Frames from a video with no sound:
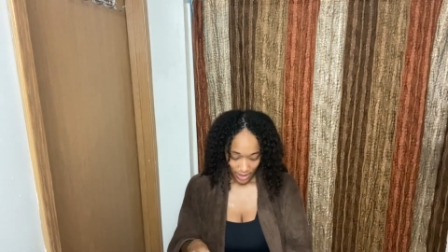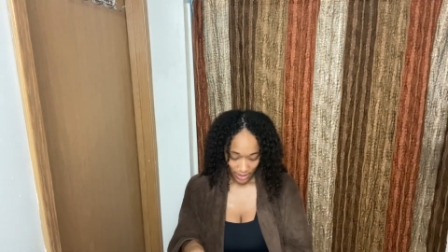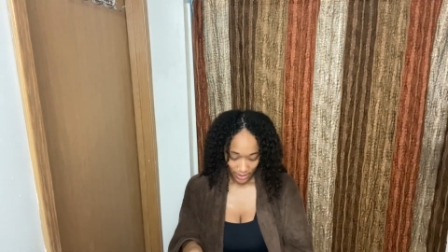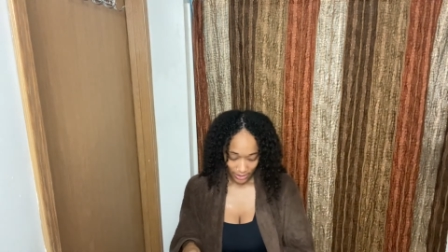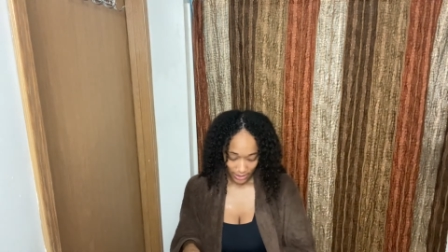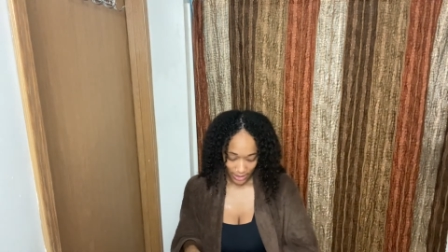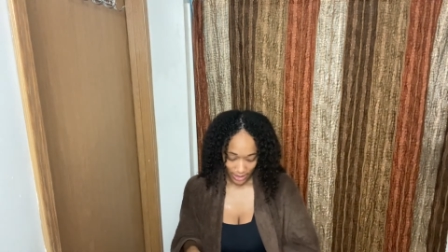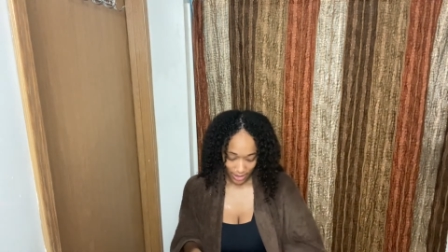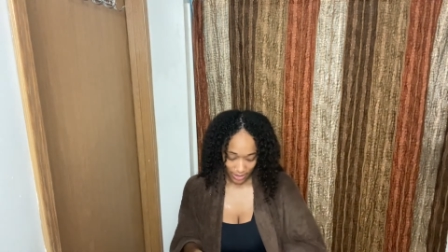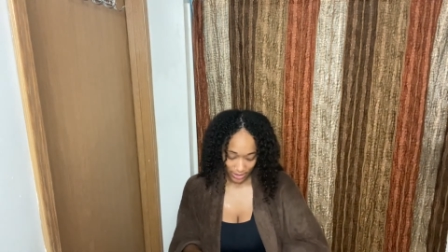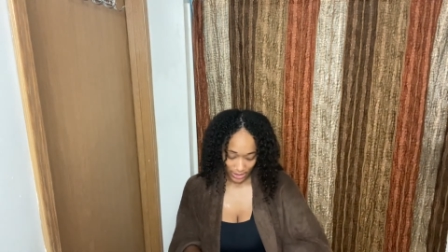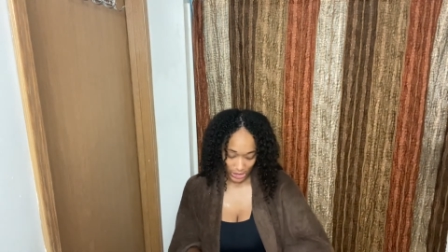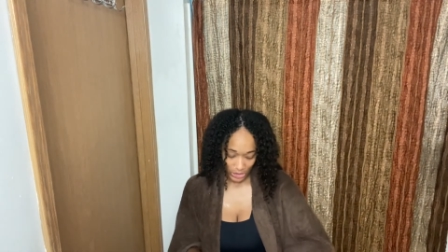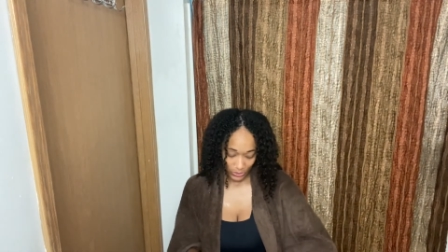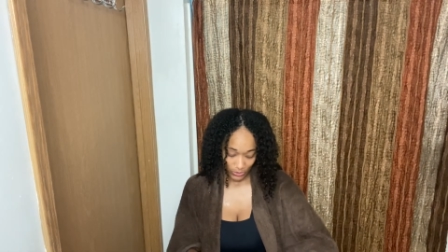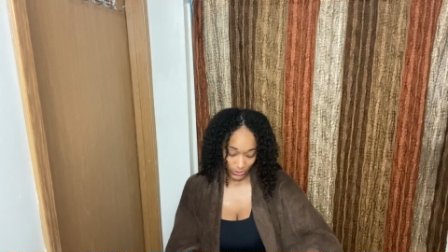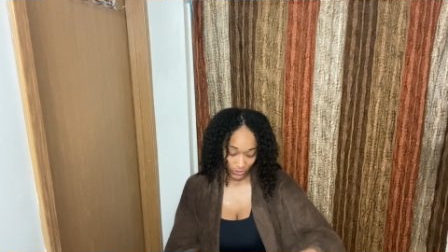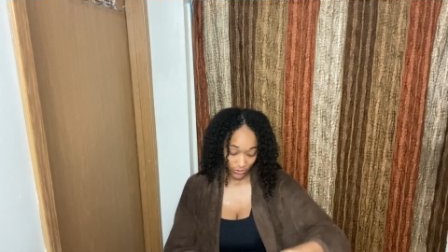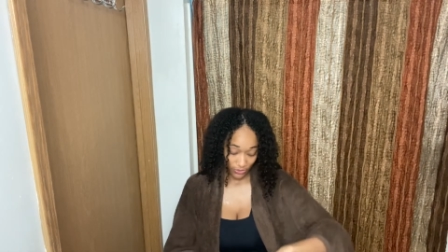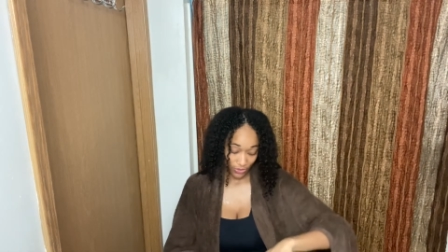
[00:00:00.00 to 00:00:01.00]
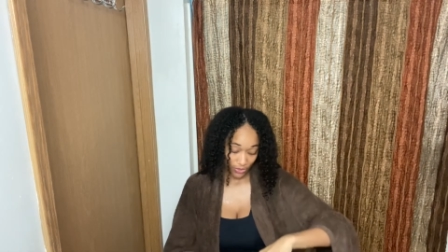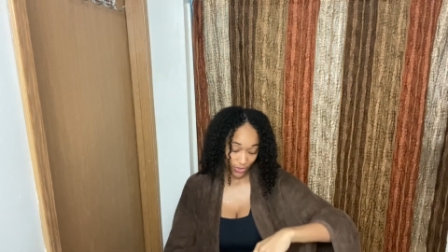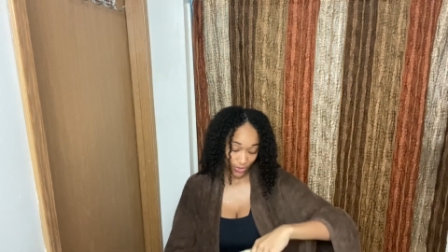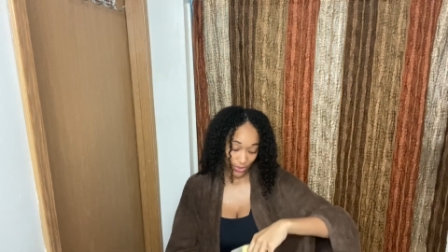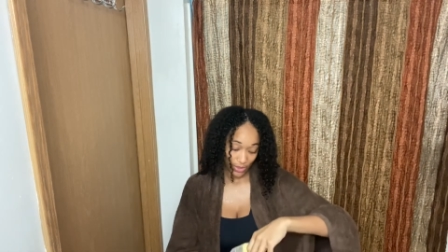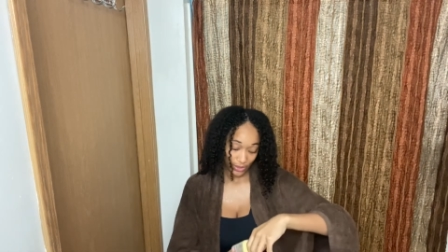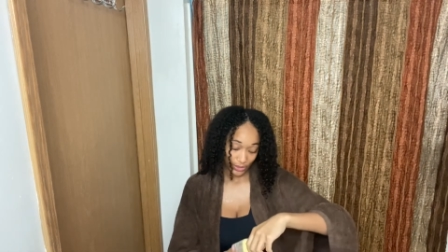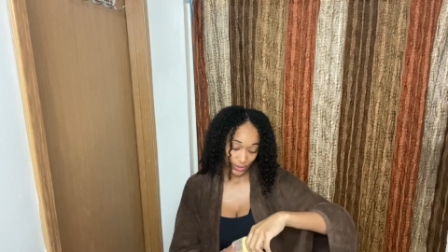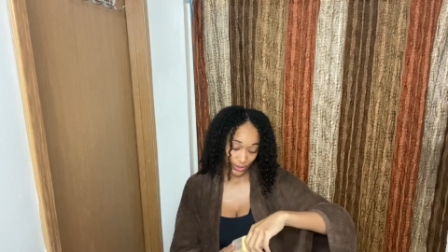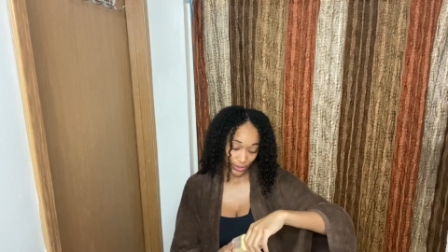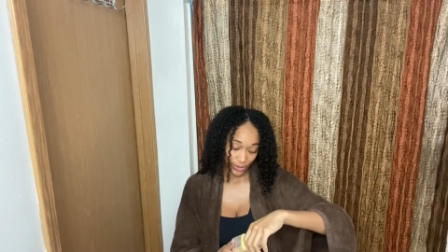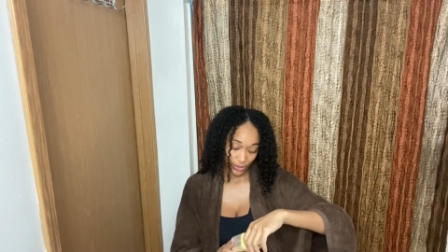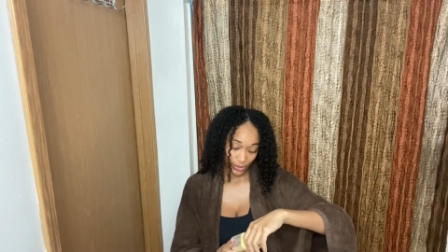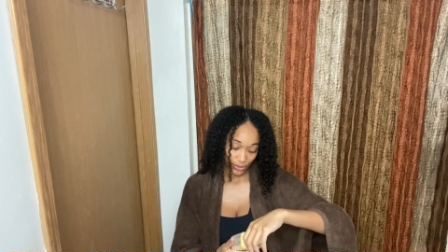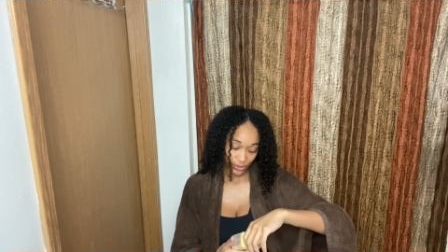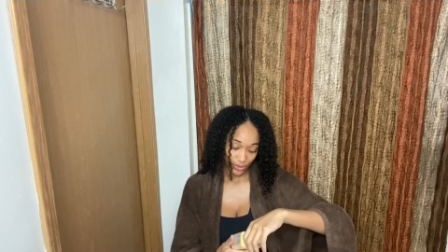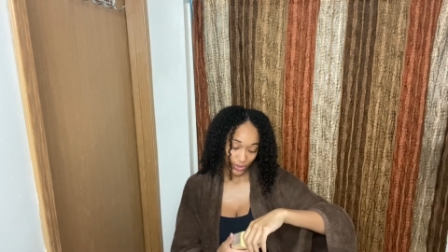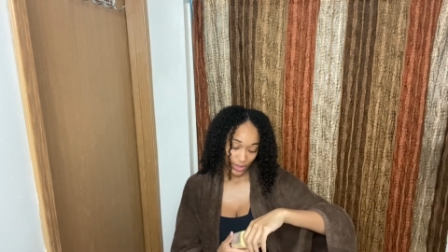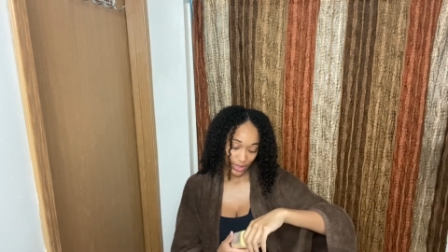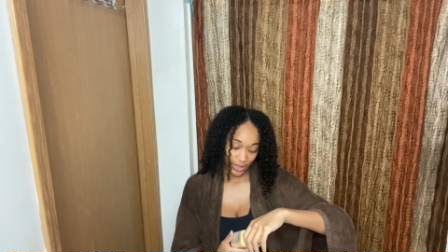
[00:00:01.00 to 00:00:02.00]
Now let's move on to
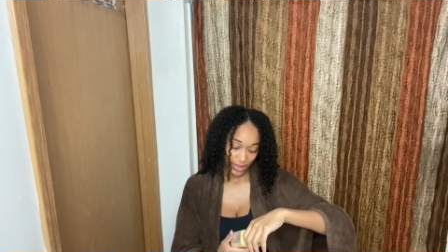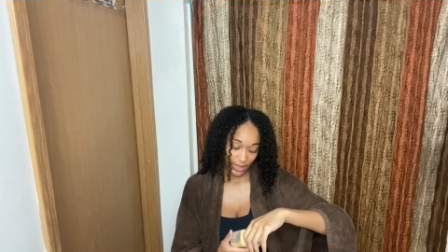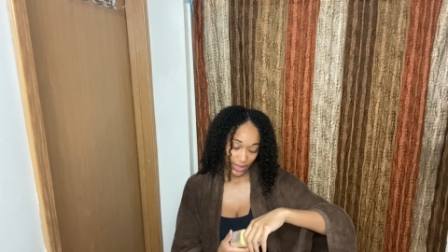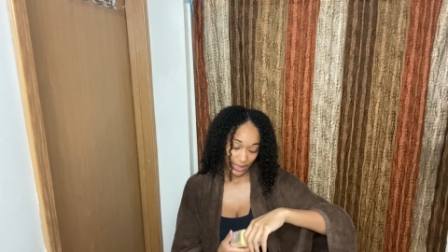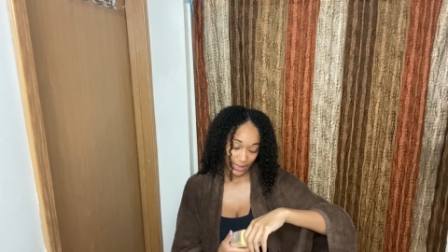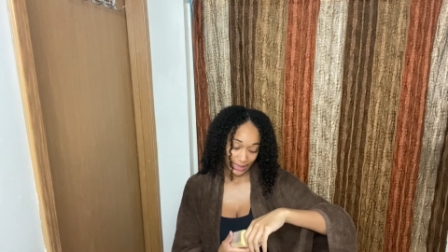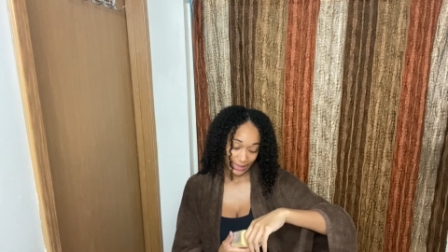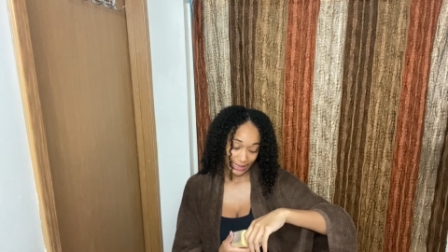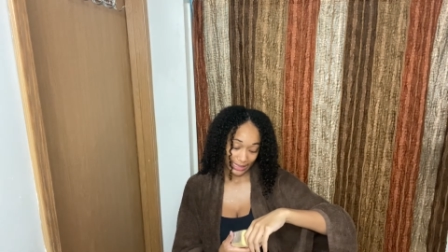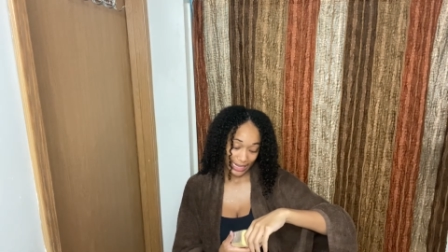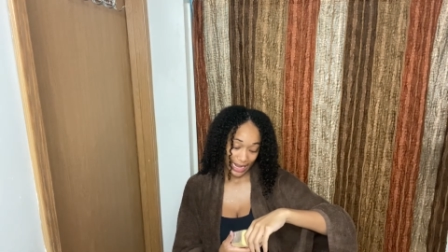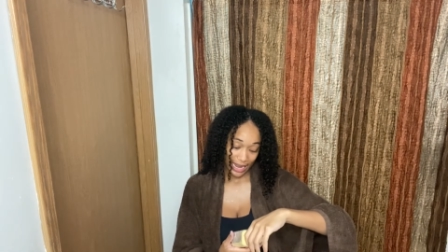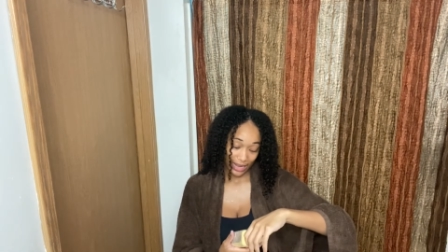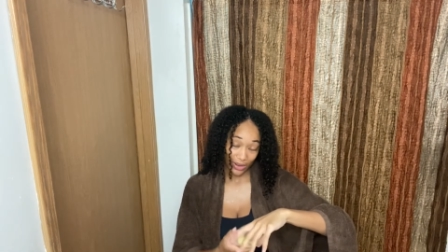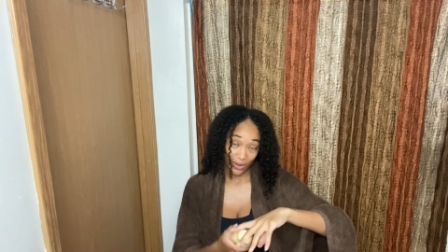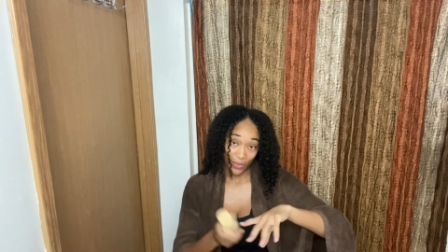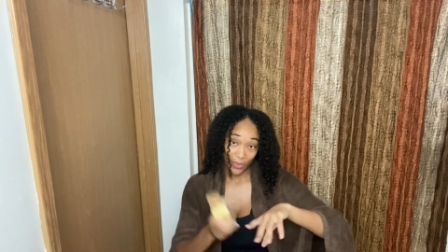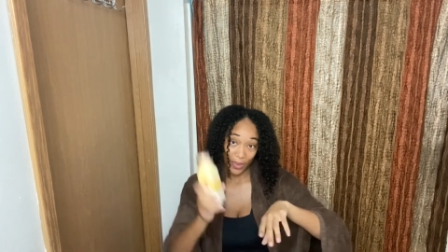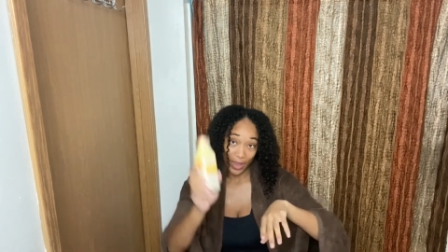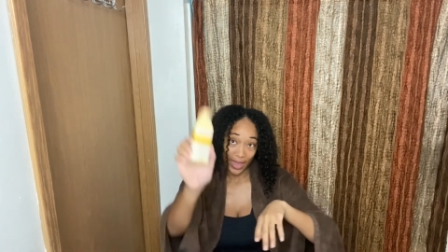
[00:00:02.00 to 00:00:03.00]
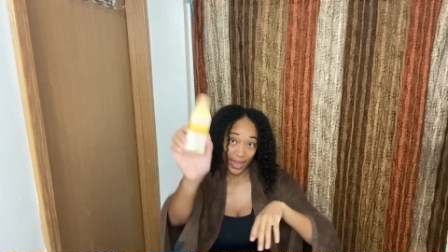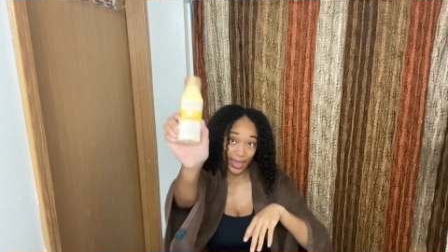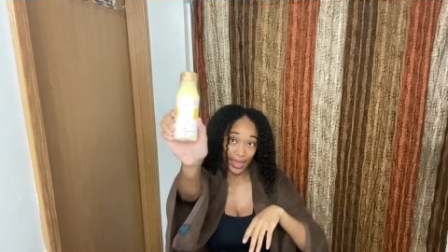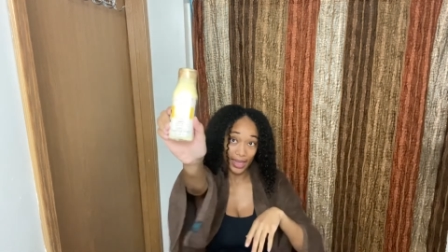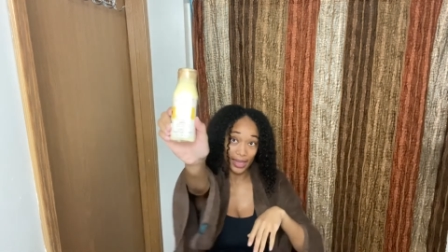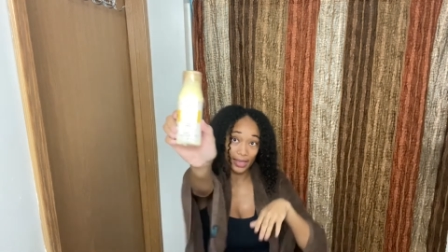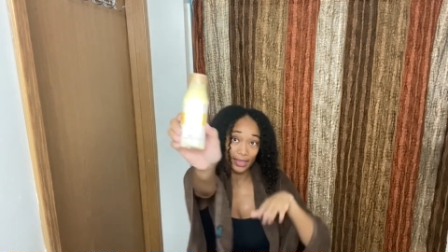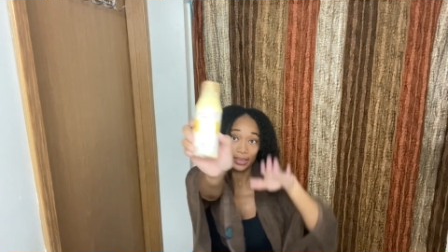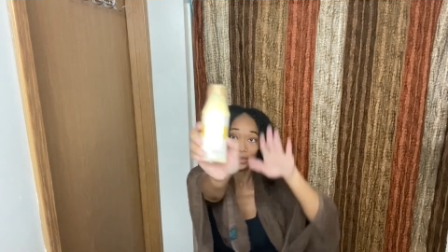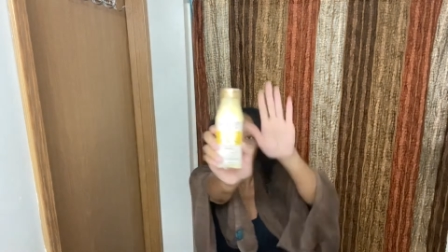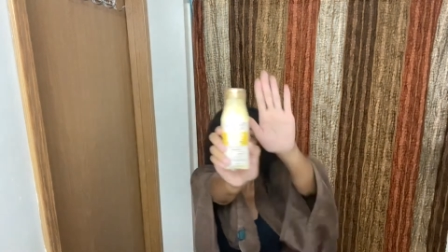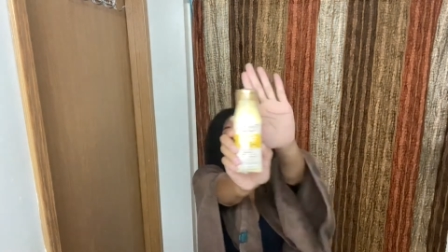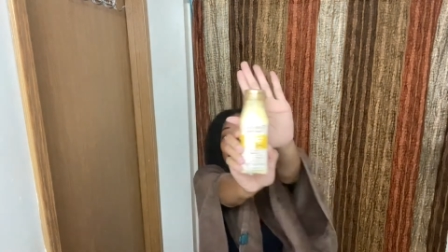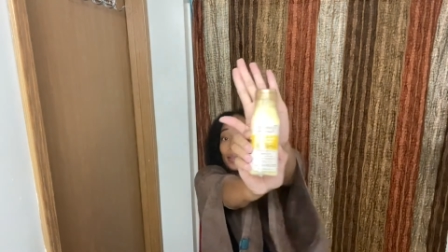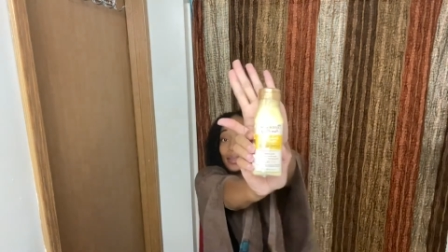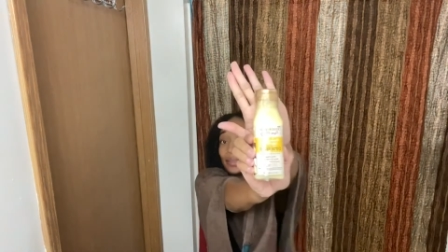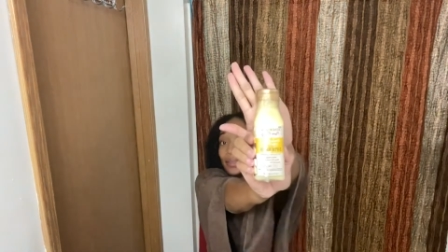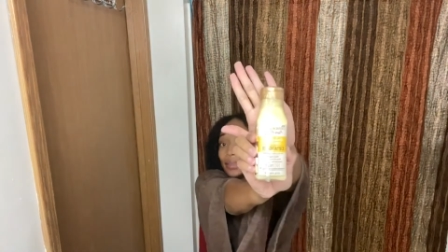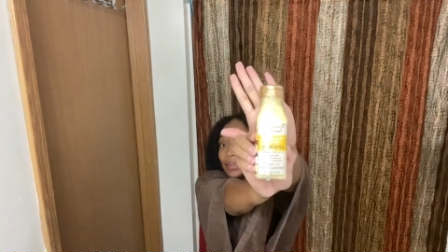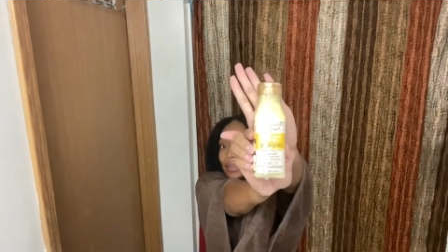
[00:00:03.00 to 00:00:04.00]
the Not Away
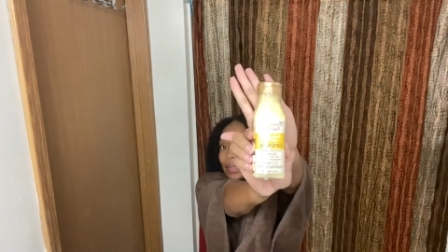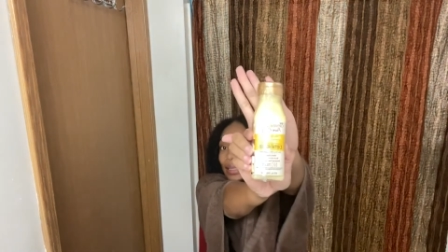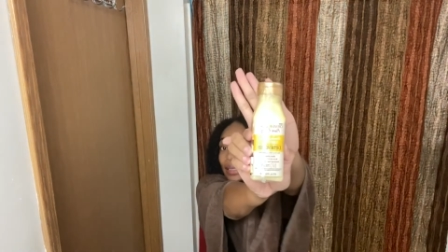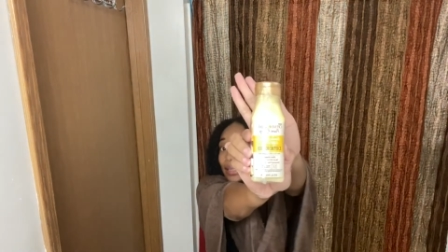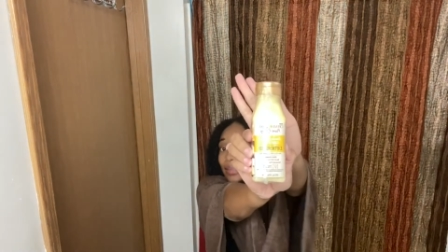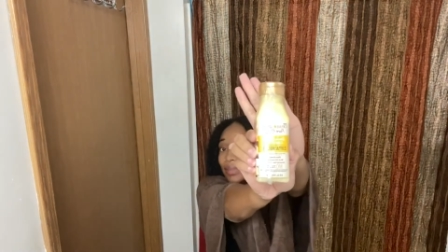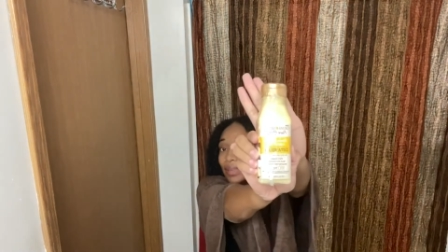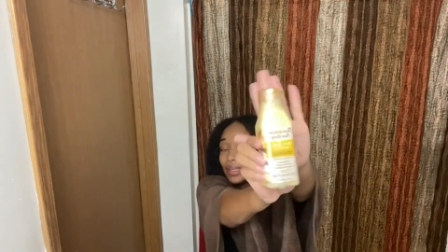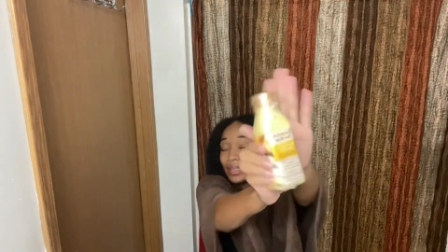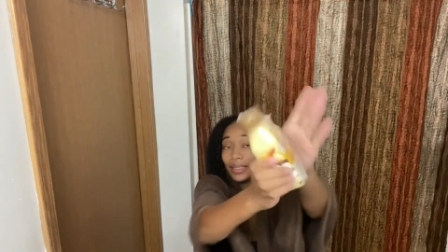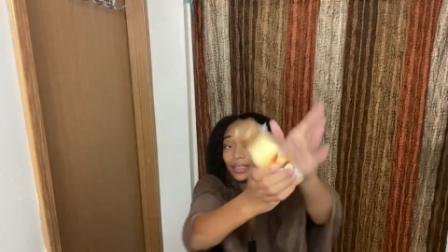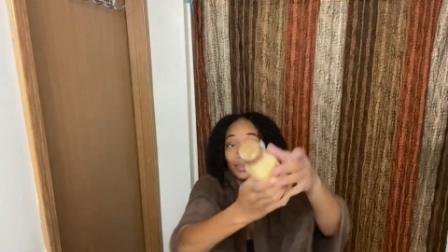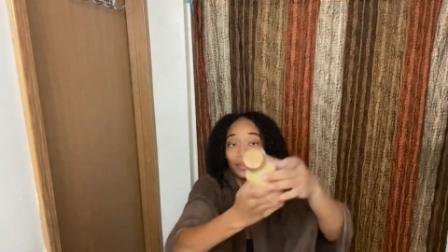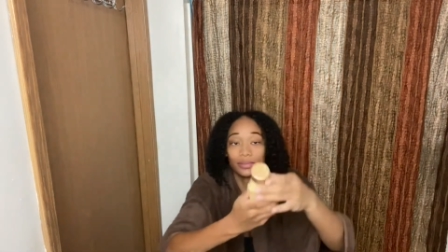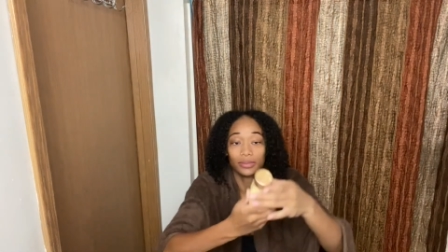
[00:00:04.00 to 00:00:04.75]
leave-in.